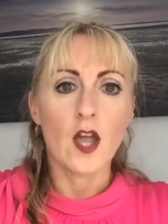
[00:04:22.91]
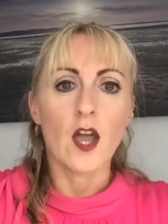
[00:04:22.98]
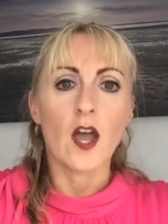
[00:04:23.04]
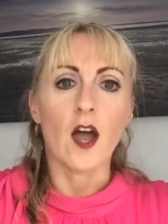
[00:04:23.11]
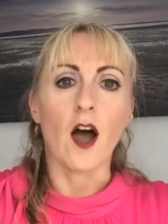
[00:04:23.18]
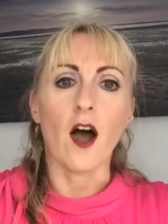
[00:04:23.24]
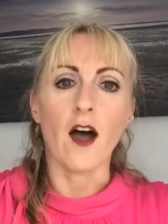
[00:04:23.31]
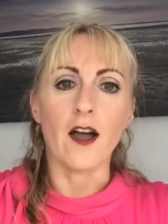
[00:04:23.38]

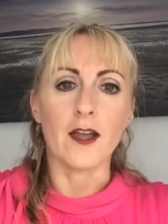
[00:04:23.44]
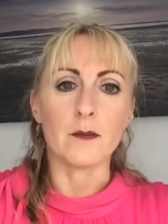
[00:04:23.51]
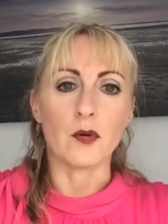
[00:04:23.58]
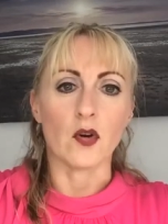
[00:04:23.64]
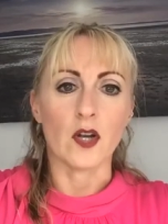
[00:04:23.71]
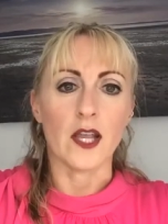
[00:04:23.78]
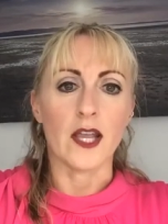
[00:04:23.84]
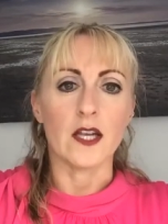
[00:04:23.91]
Hi
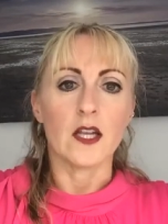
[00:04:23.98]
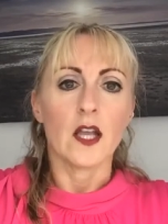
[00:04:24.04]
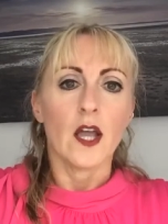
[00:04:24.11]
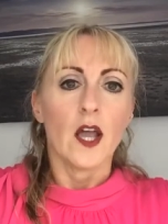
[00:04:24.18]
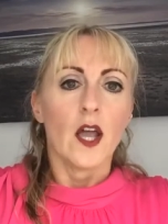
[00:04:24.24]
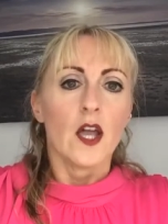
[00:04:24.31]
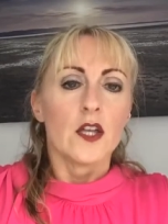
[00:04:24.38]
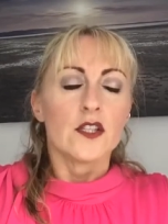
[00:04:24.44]
Pauline.
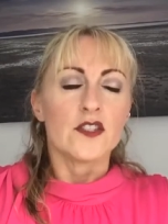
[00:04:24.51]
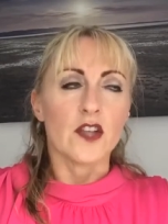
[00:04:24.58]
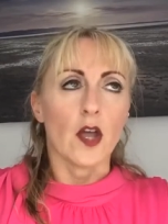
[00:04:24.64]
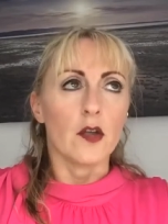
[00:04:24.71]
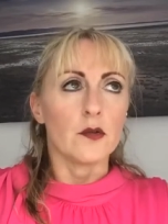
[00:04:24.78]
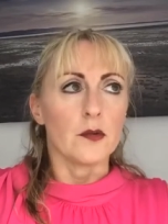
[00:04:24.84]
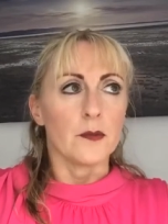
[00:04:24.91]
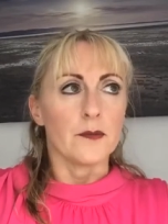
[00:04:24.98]

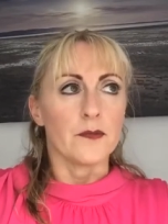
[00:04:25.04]
So